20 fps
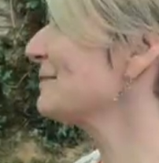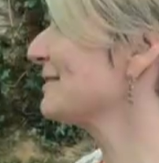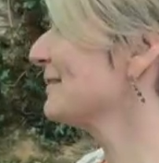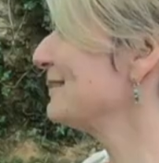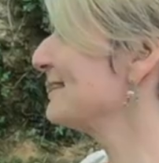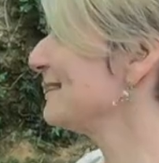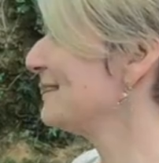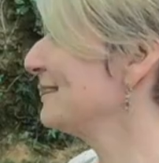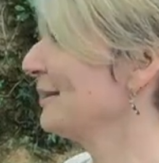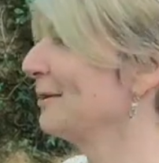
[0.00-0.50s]
was
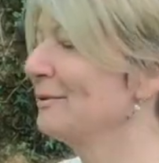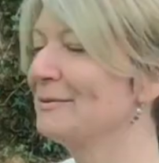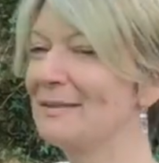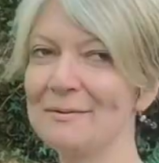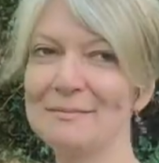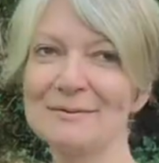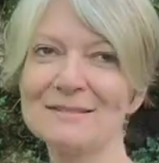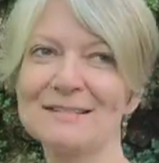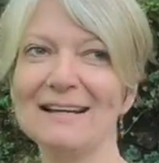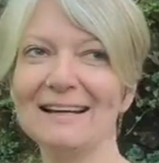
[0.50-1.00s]
I to know
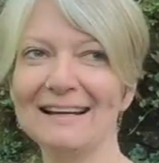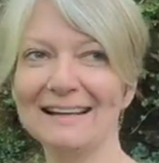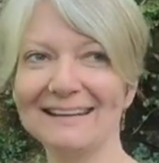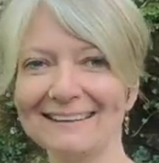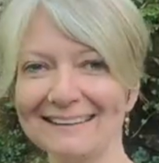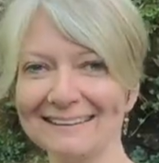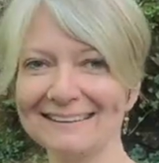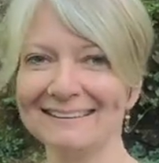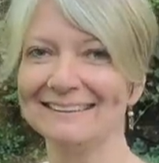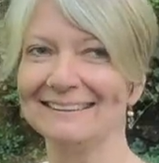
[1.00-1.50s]
there was
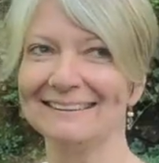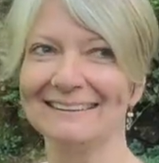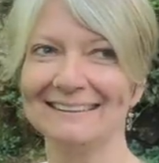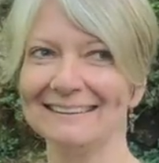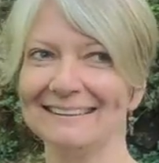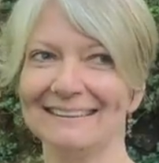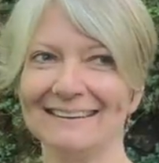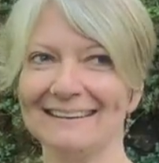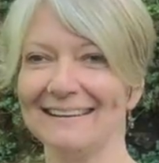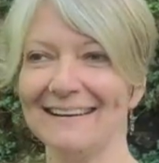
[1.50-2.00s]
like
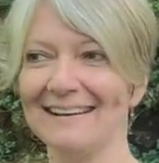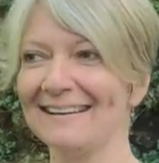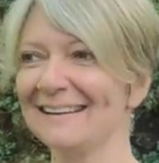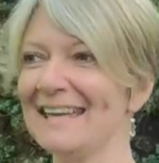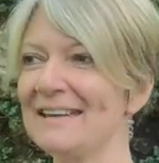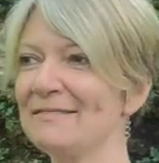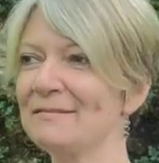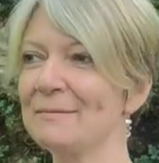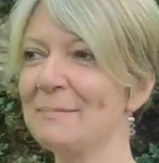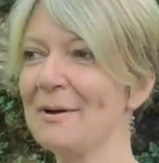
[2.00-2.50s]

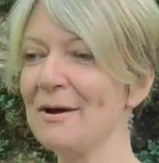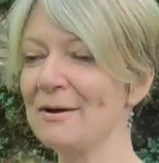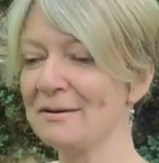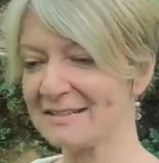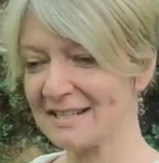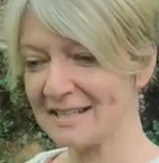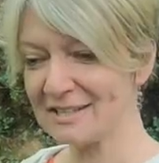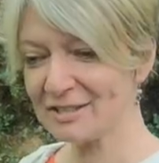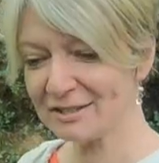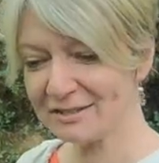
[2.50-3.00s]
uneven
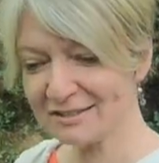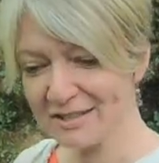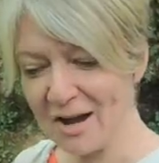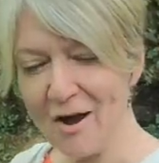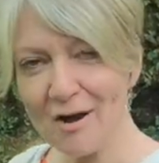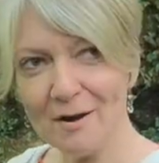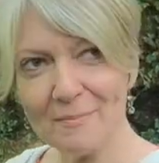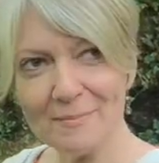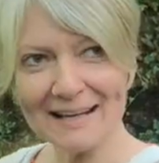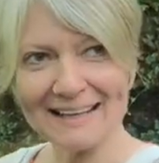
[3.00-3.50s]
paths? They should
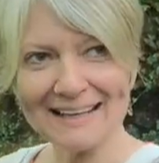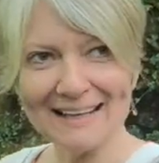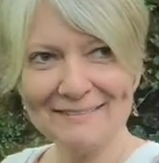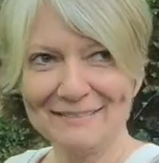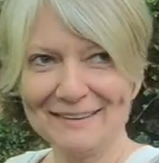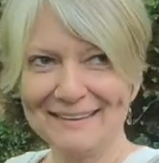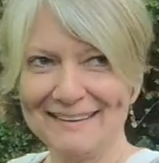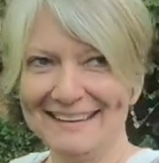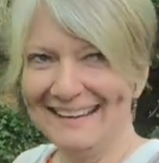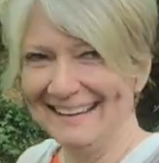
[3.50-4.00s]
tarmac
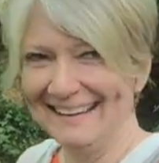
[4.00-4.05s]
everything.